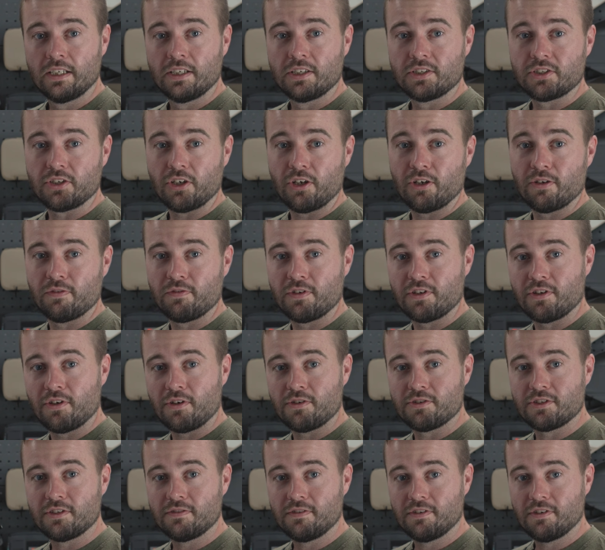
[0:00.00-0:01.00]
So for
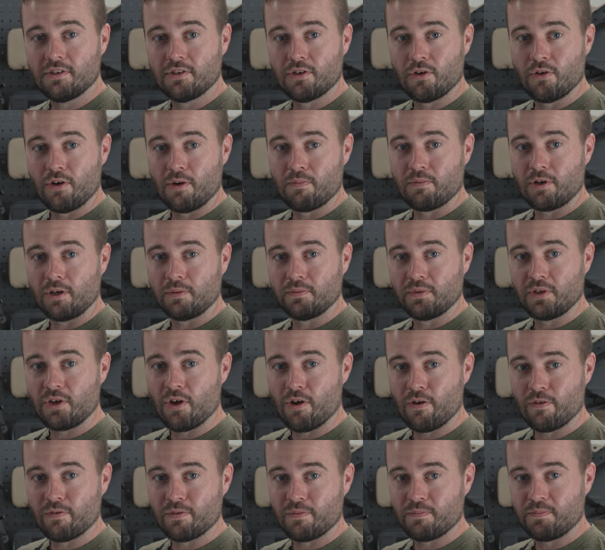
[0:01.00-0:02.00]
those of you who are probably
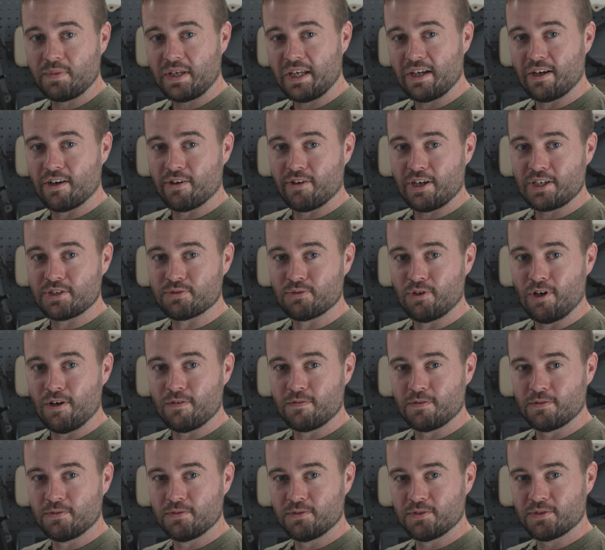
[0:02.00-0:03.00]
going from PRS
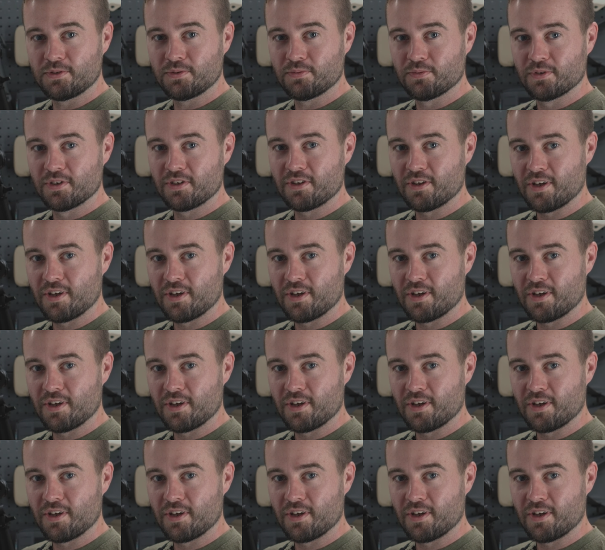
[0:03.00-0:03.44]
rifles with